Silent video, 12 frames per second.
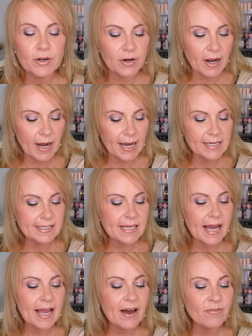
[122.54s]
your eyes.
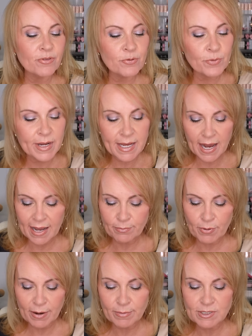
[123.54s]
I have three eye
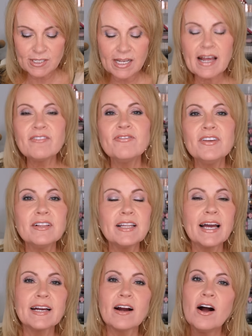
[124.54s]
primers that I feel
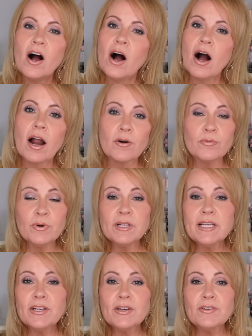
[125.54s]
like are
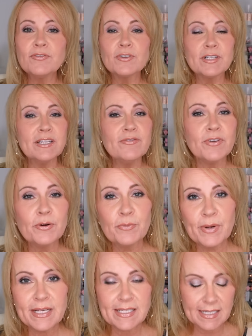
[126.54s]
really good for different
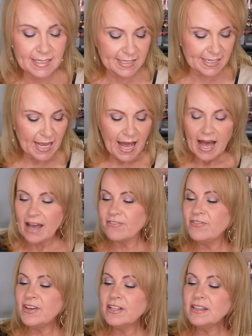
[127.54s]
reasons. I
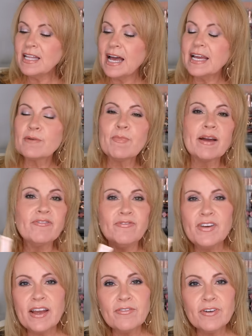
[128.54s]
feel like my
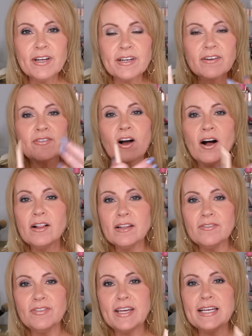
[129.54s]
favorite of all
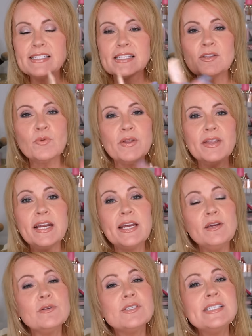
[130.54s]
of these and the one that I
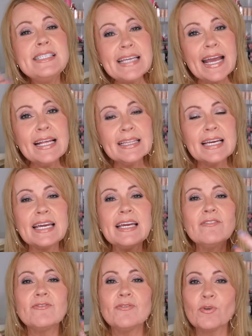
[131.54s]
use
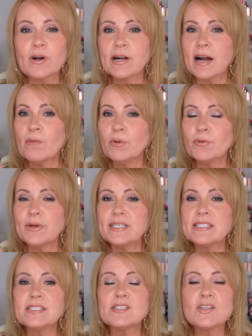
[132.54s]
daily for a couple
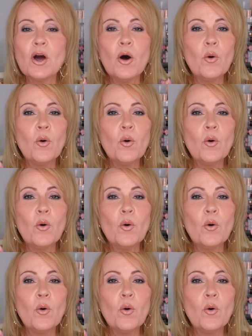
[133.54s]
reasons.